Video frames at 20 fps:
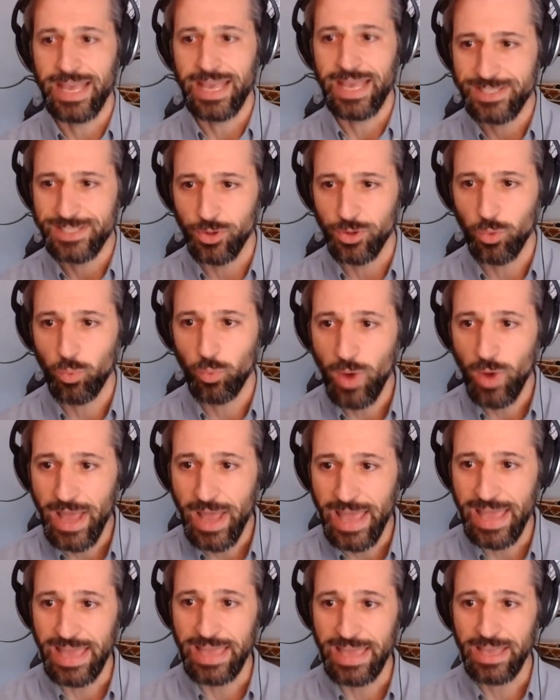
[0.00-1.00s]
gets in the
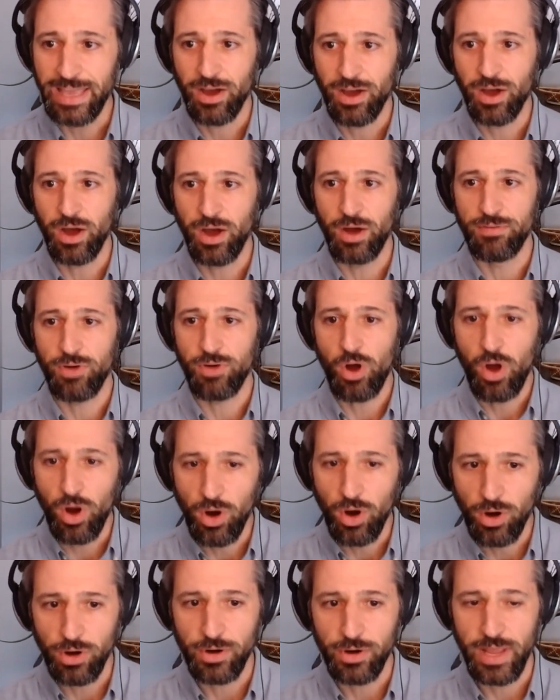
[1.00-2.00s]
way of
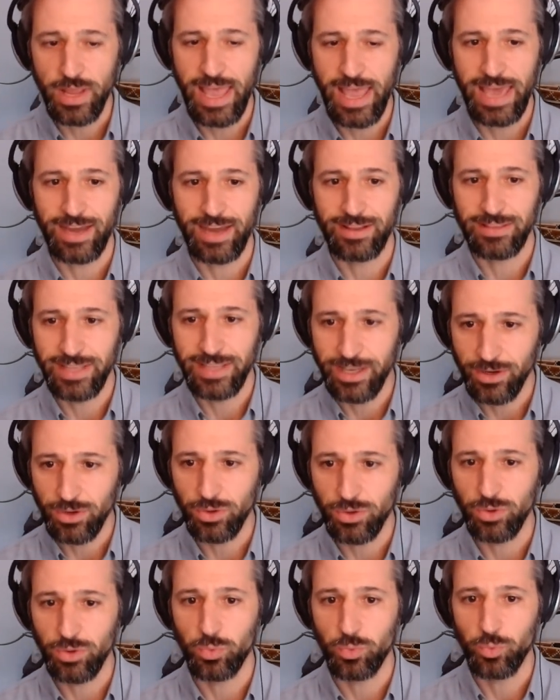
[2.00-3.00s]
hard
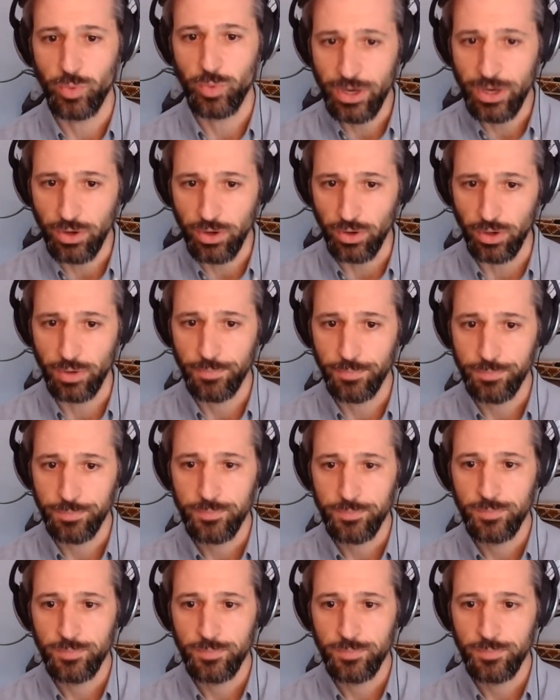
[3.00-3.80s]
analytical rigor,